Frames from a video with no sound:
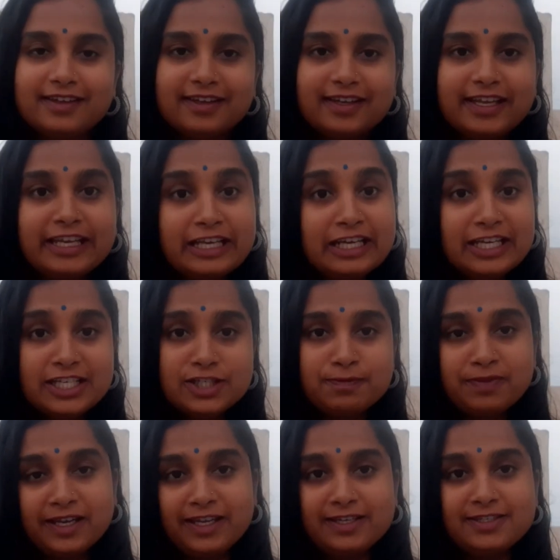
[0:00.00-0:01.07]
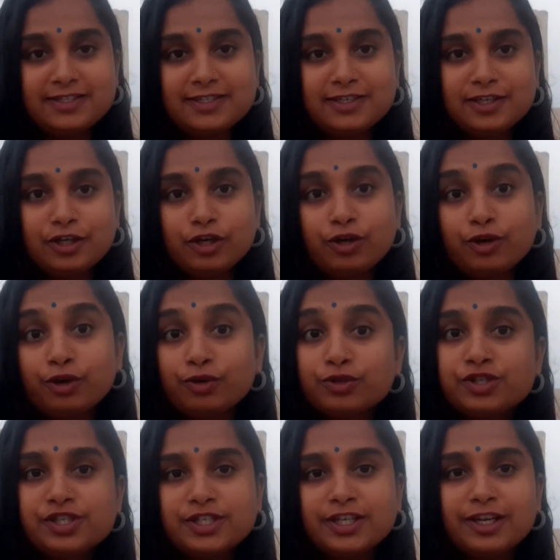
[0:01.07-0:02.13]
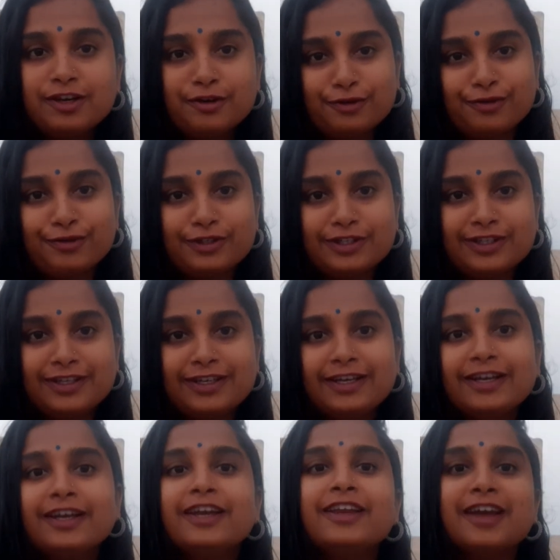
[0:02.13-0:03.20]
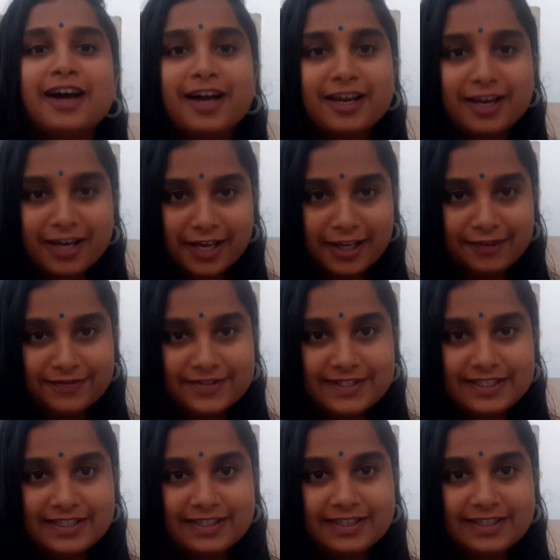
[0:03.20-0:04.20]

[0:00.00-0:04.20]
English plays crucial role in our lives.